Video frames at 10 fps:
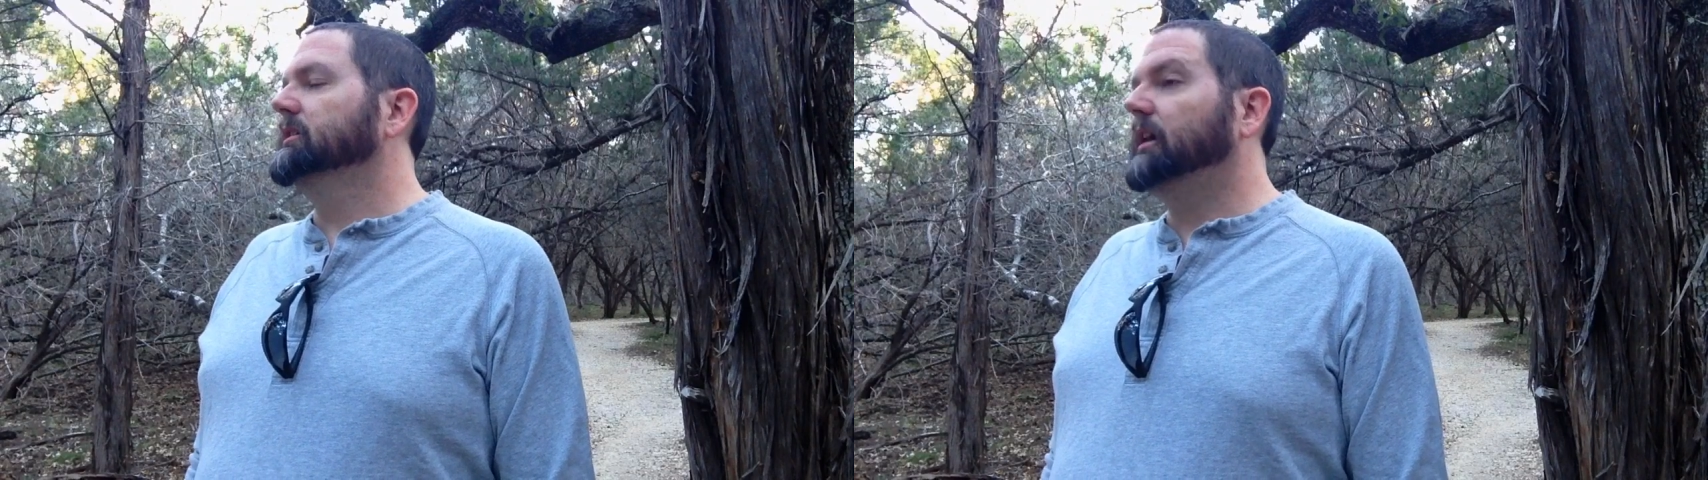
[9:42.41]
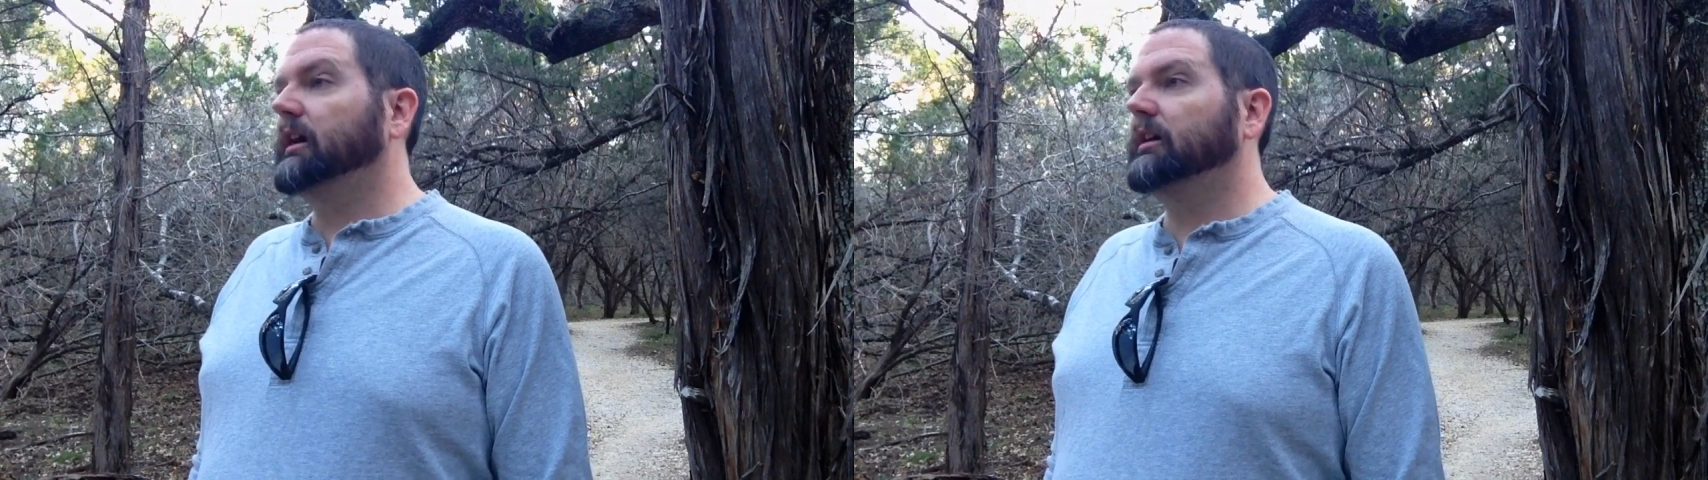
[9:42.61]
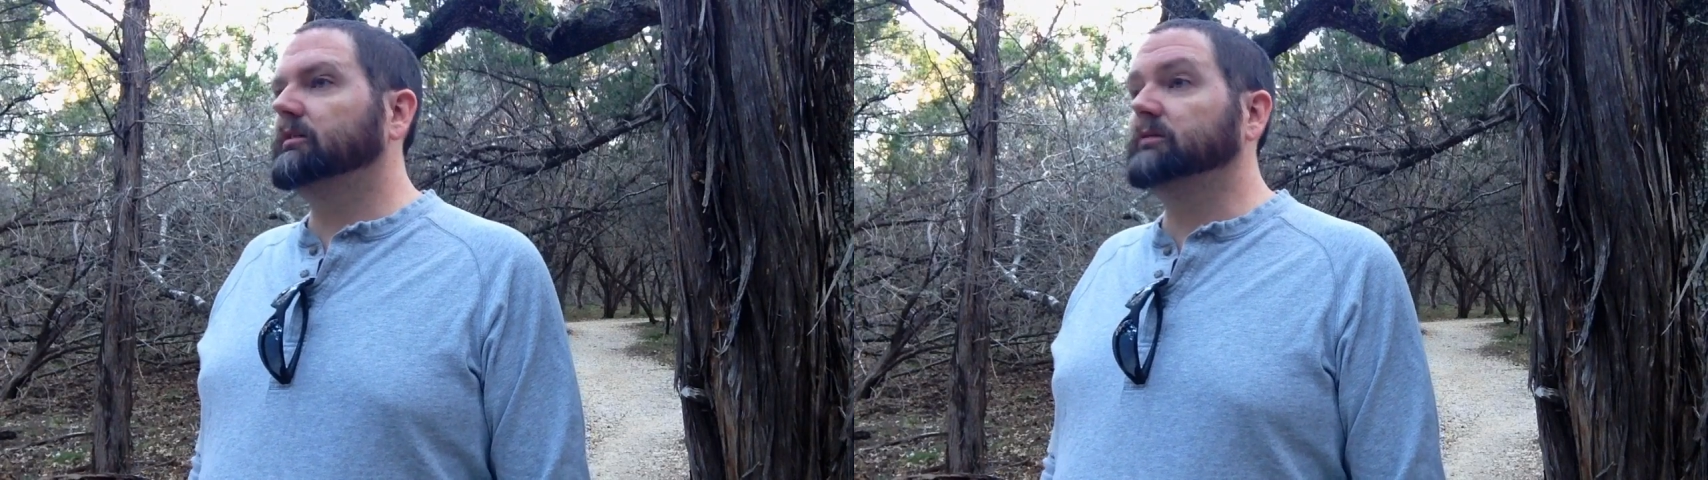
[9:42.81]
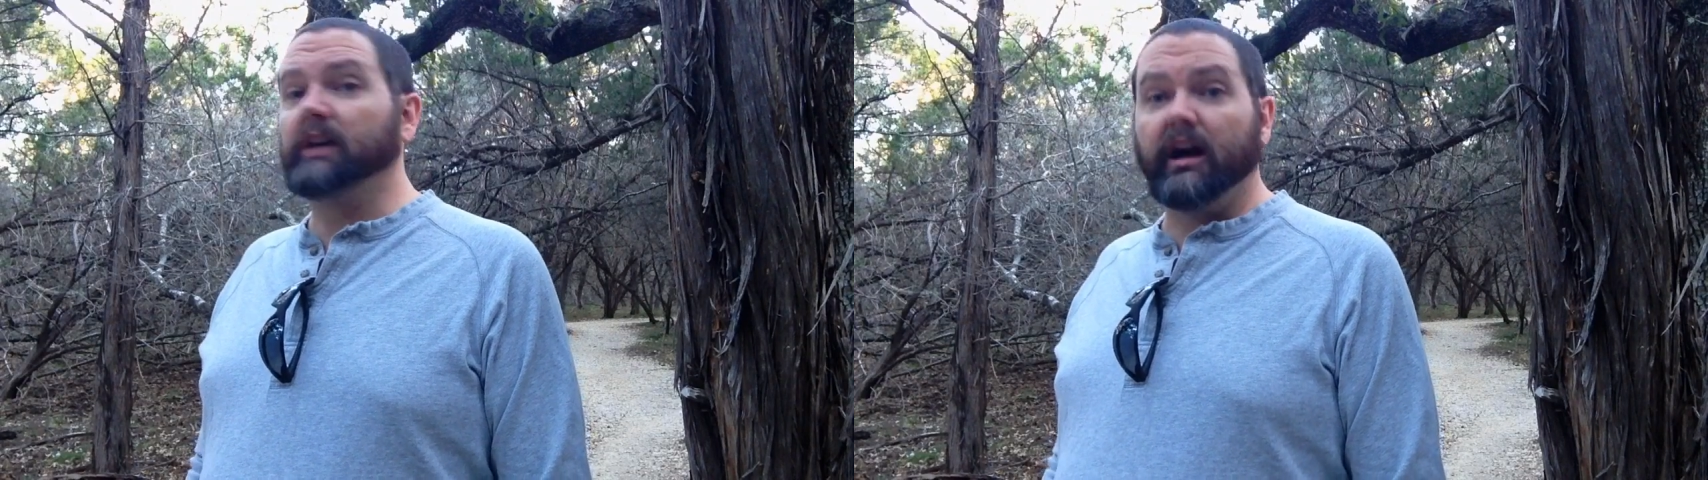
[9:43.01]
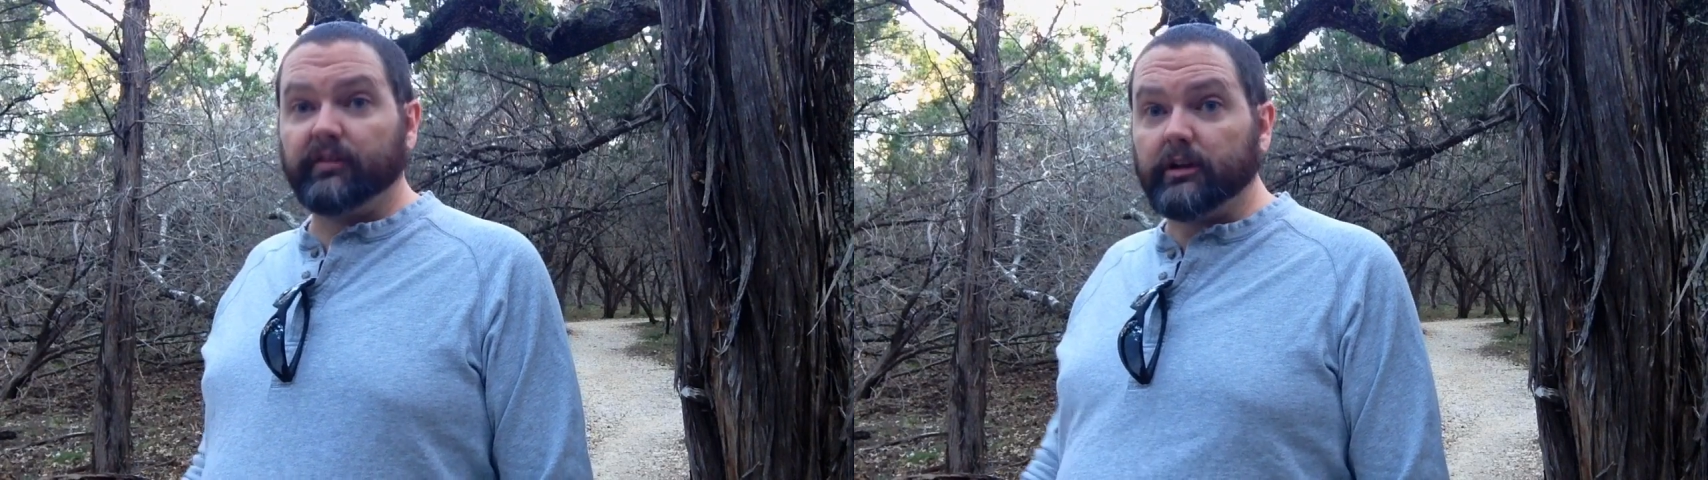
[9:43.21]

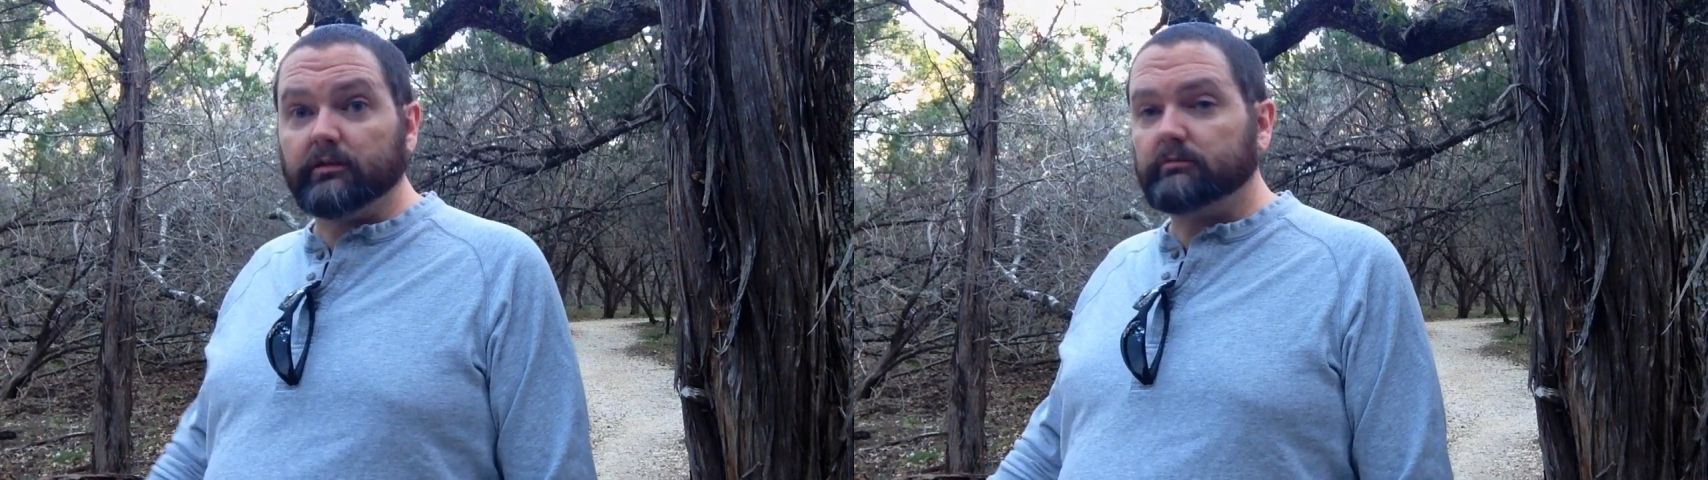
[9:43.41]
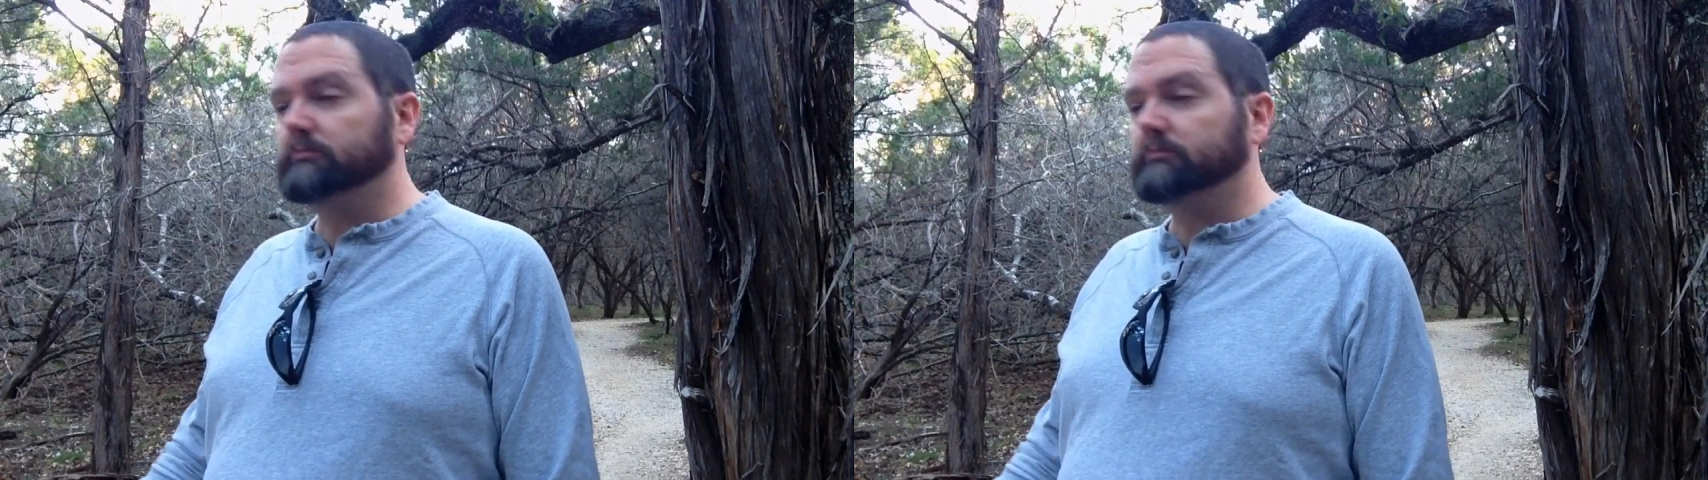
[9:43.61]
govern,